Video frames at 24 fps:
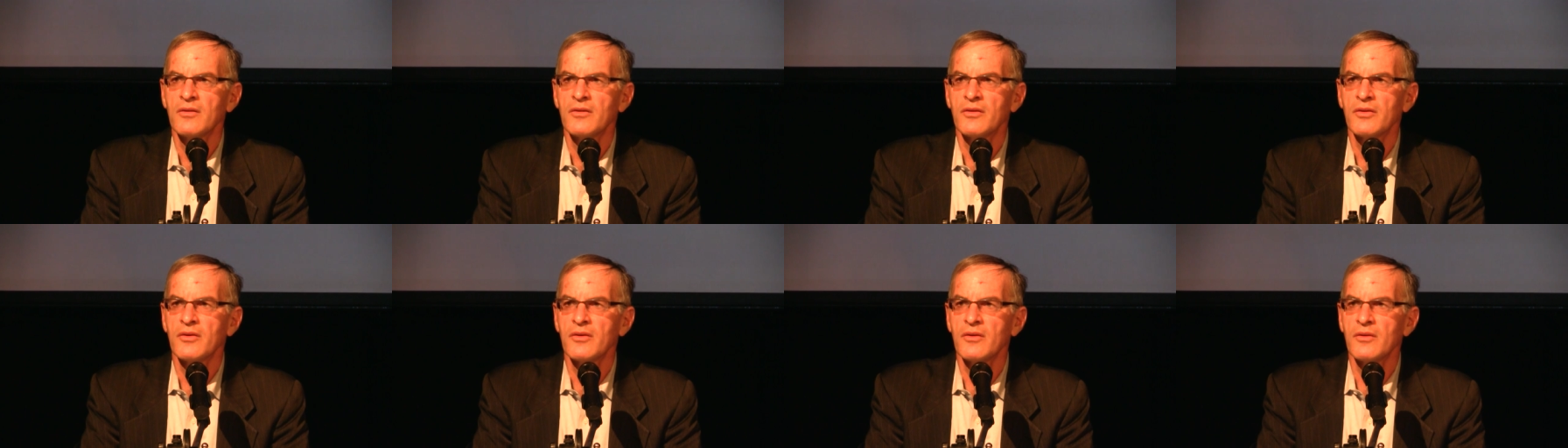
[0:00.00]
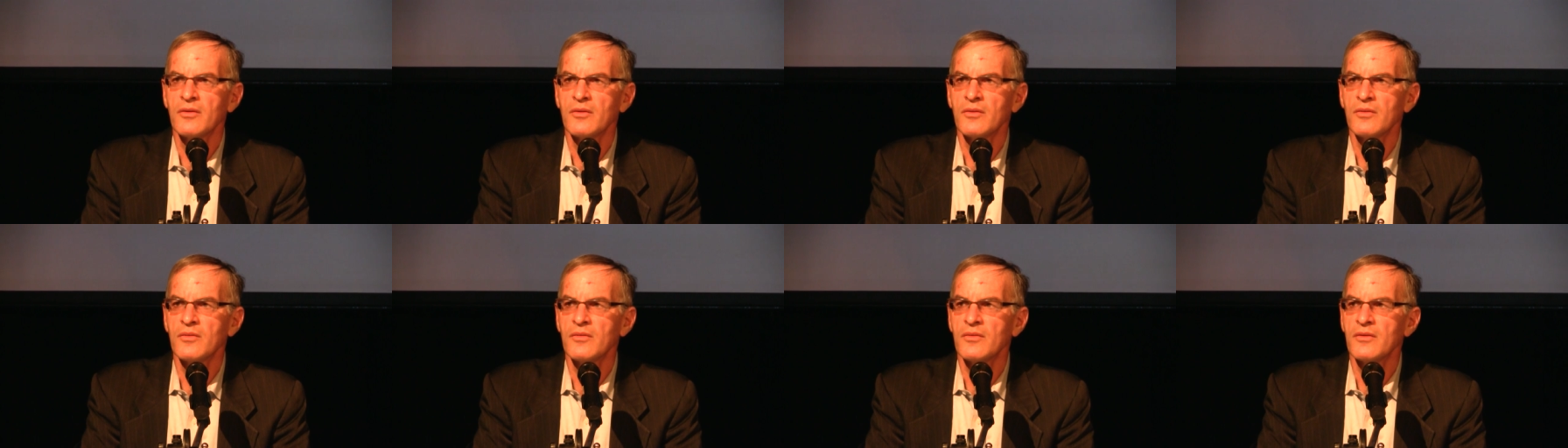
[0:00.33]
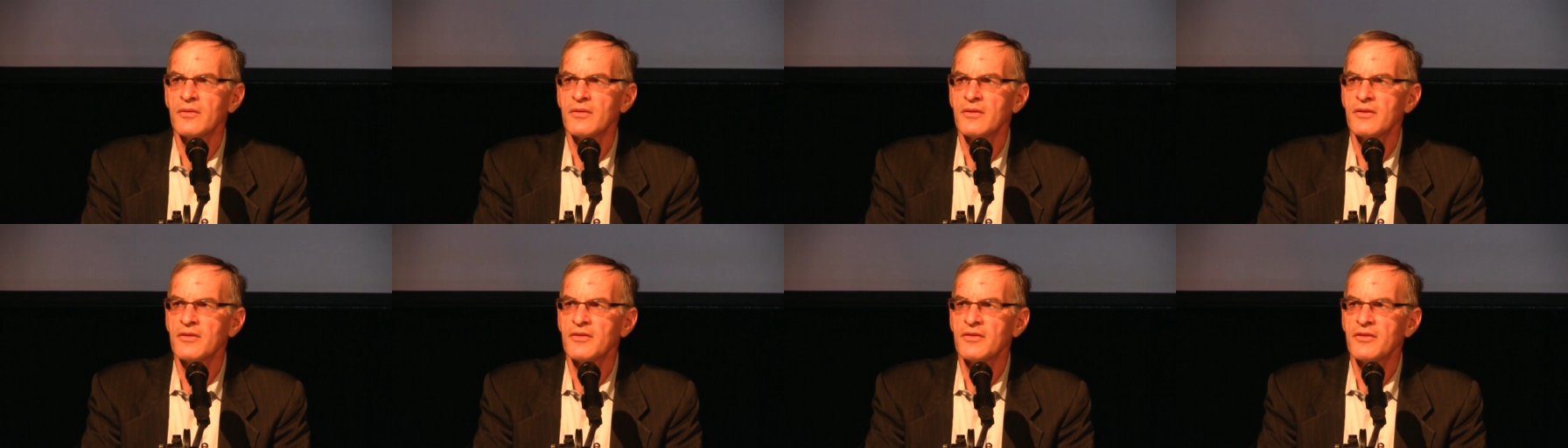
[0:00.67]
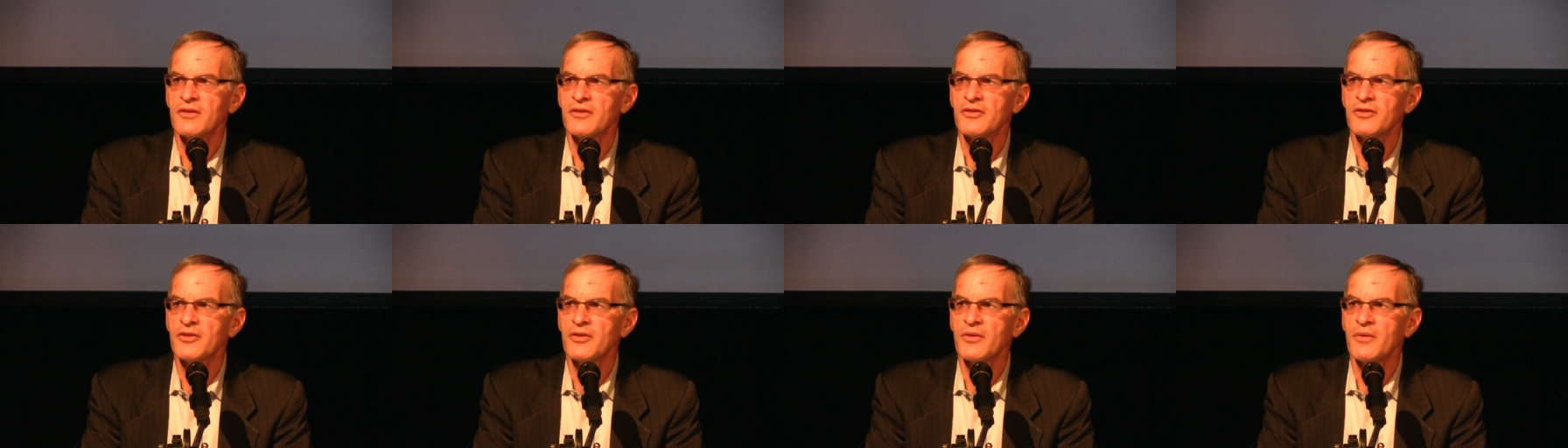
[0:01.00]
to the
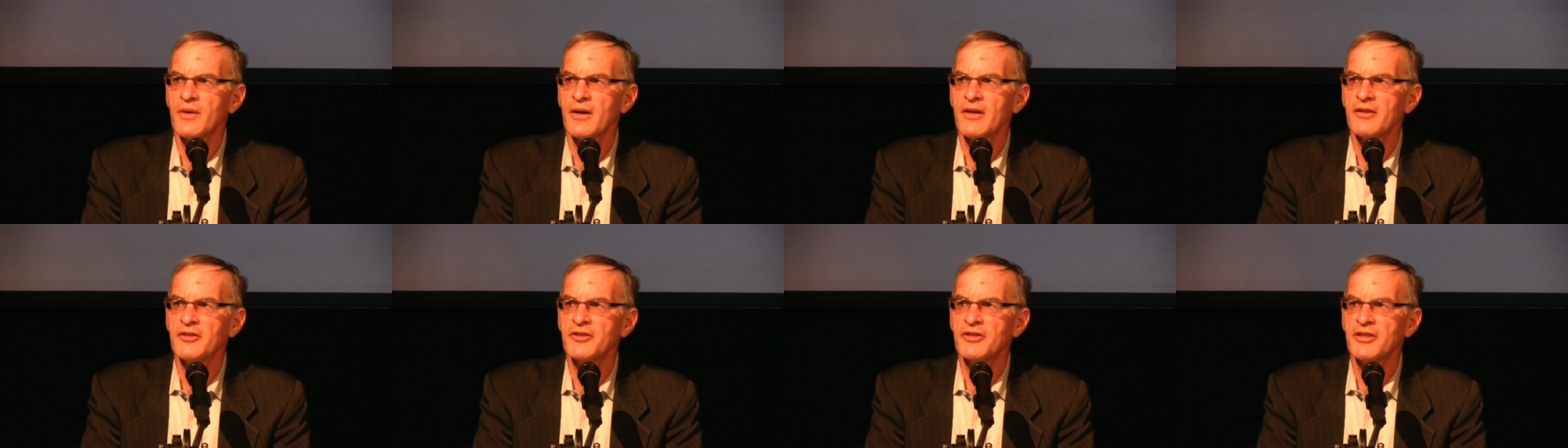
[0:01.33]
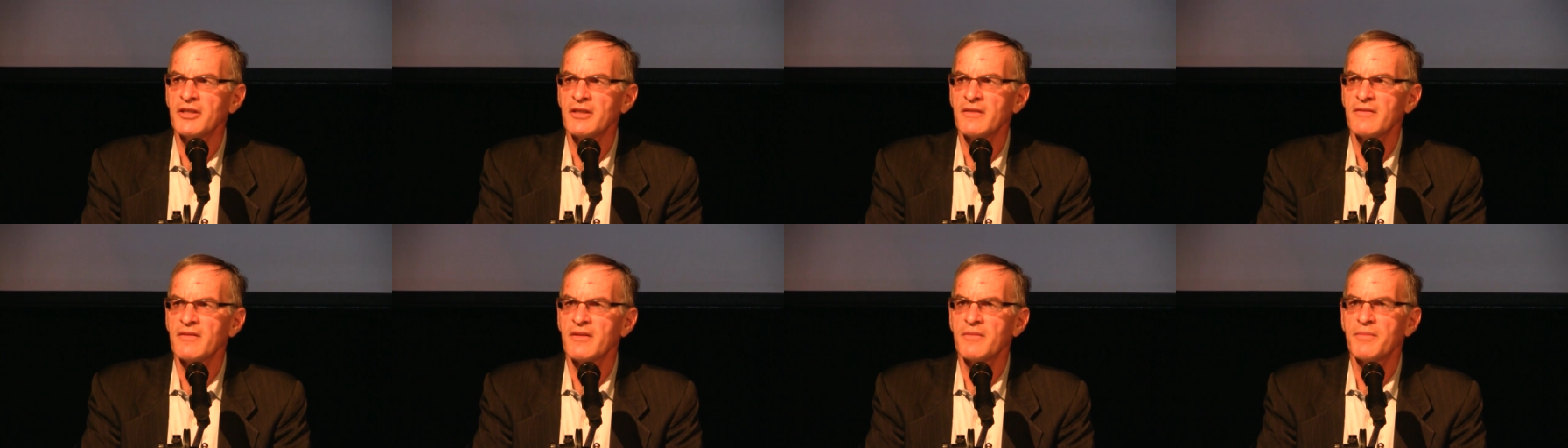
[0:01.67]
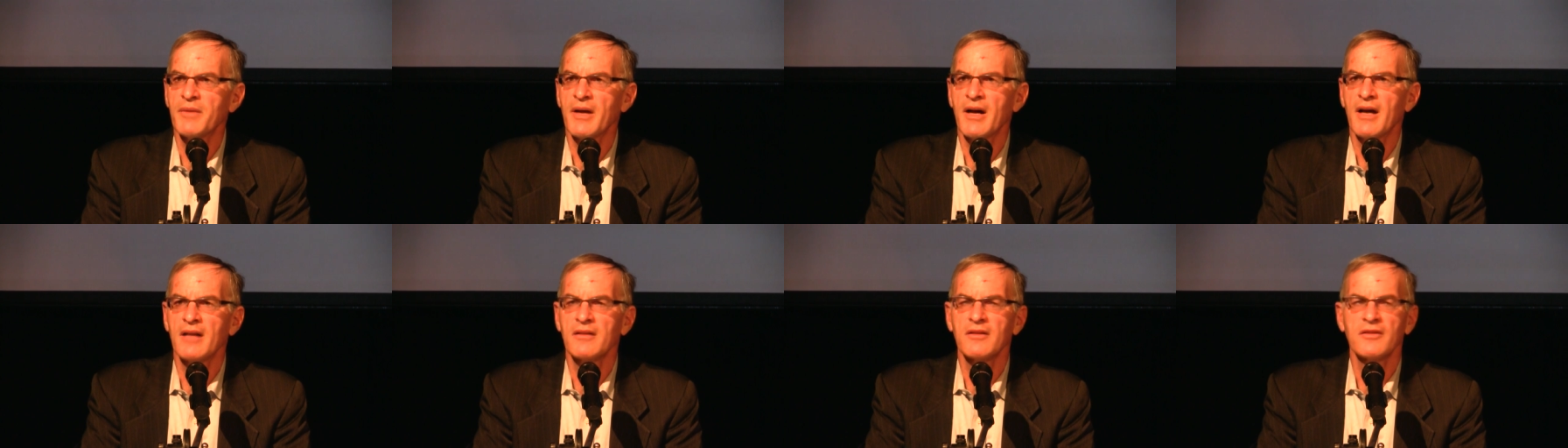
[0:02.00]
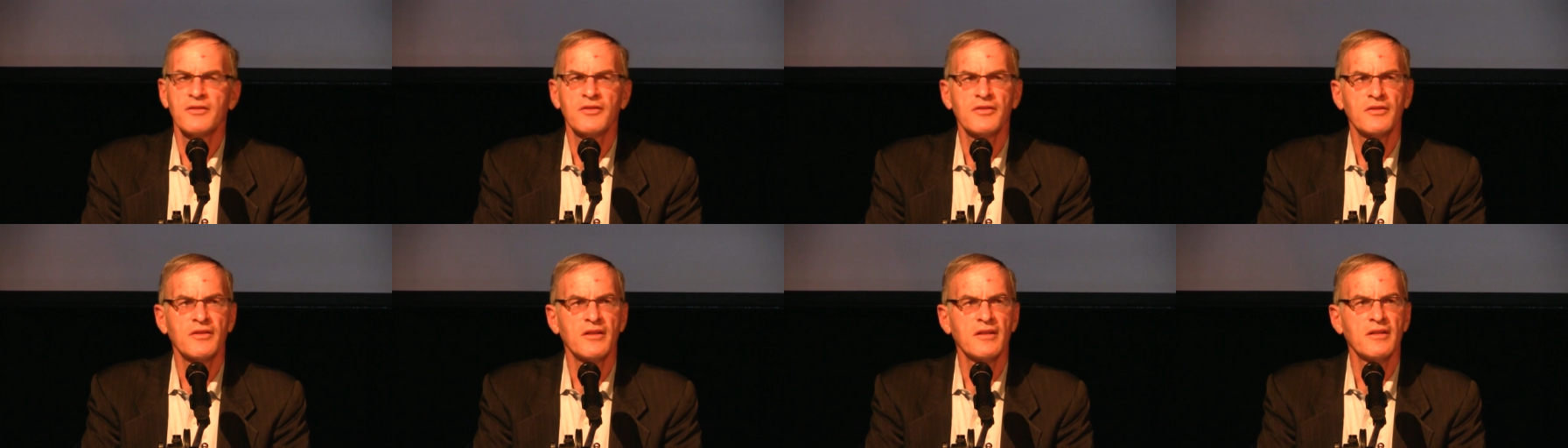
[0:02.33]
situation of the
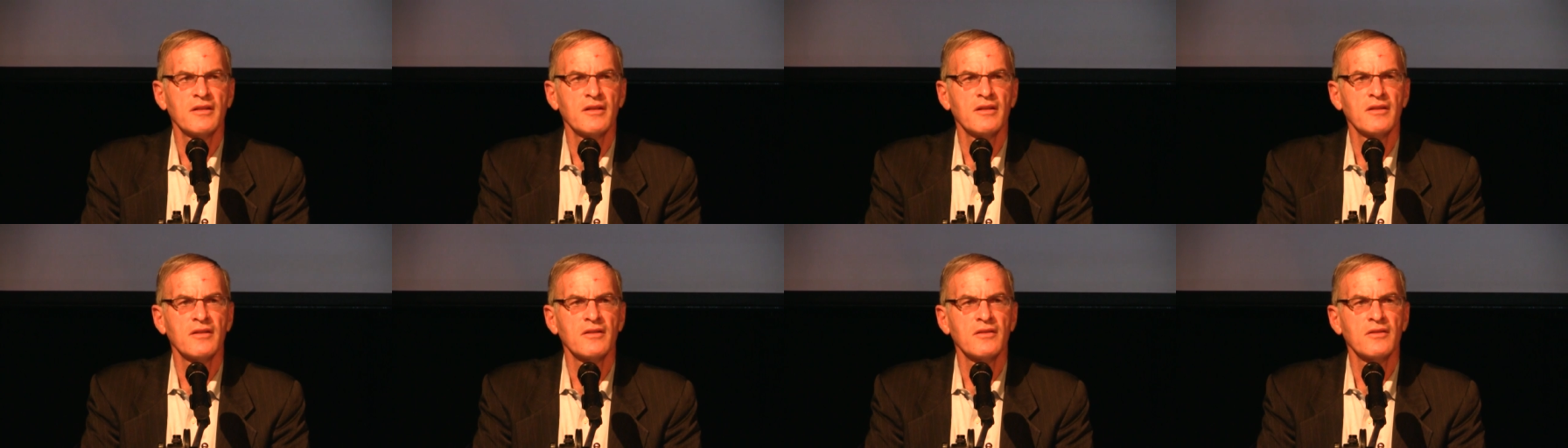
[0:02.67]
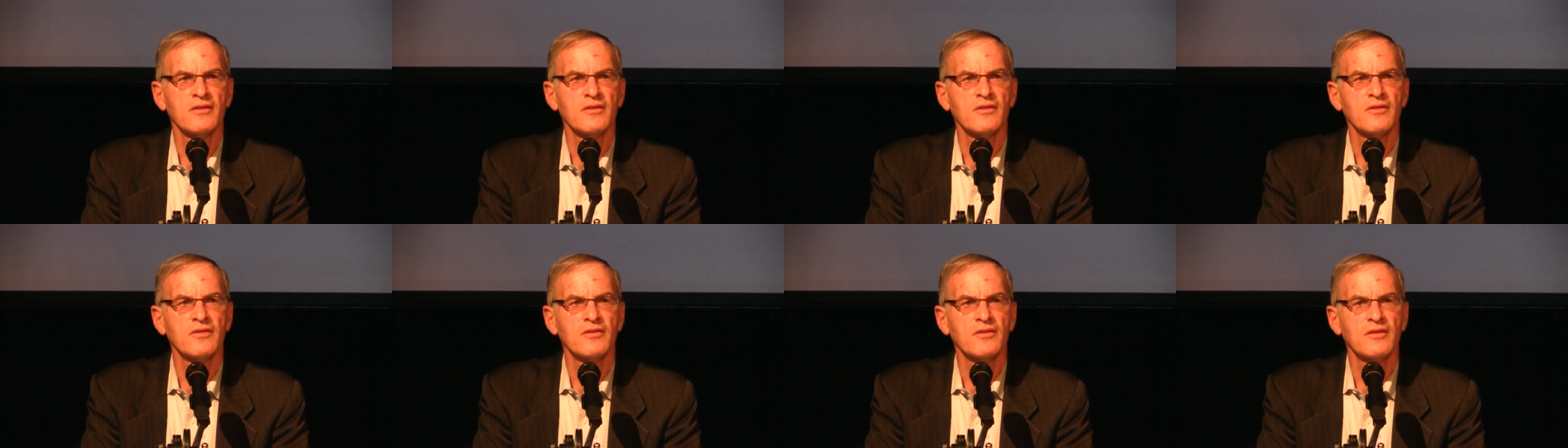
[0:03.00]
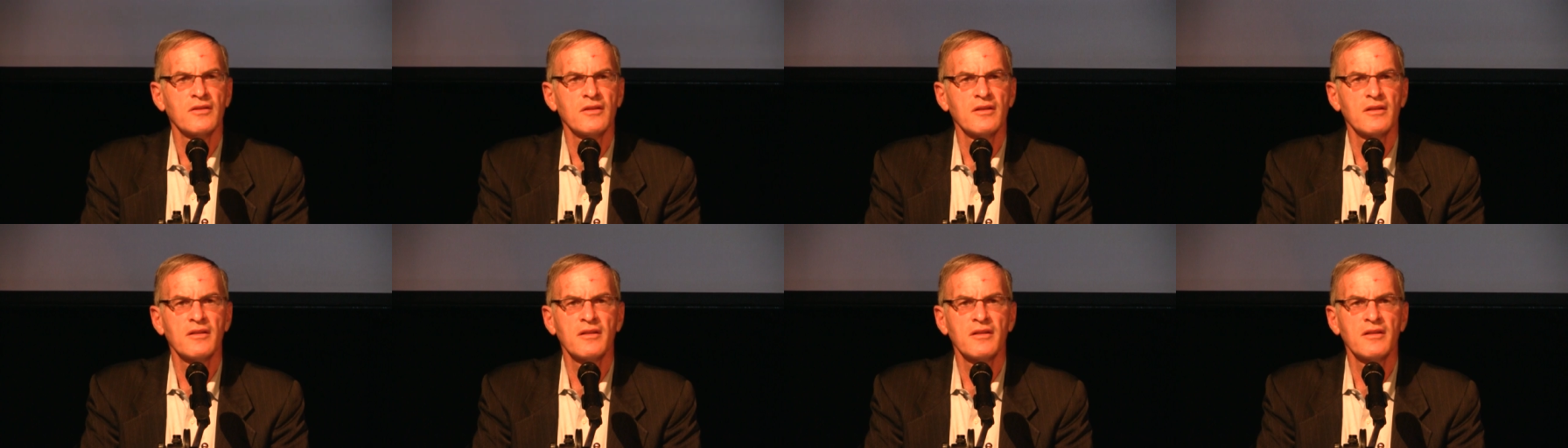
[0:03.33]
Palestinians